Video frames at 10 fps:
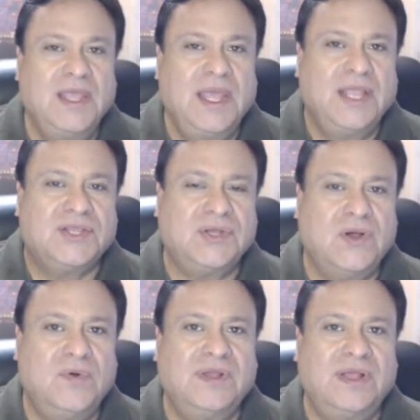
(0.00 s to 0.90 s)

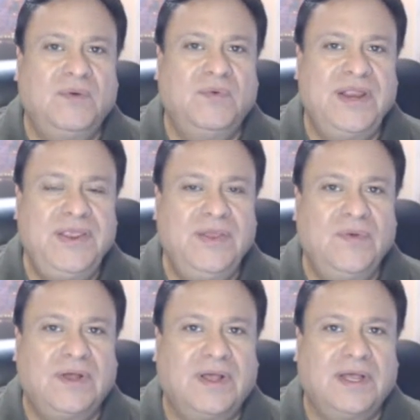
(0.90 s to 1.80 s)
So when
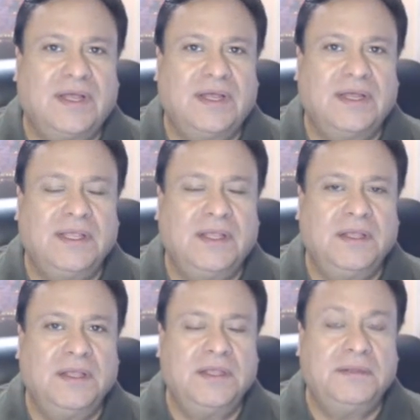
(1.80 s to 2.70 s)
you
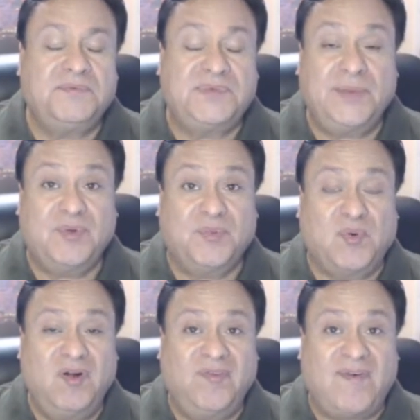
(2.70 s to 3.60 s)
set up your
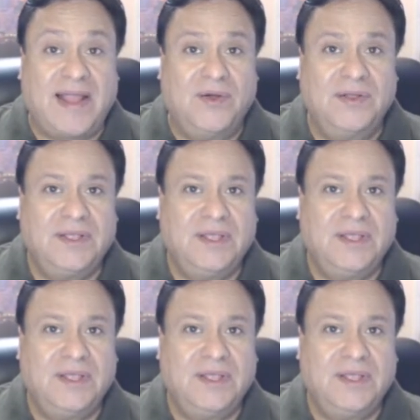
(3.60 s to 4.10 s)
profile,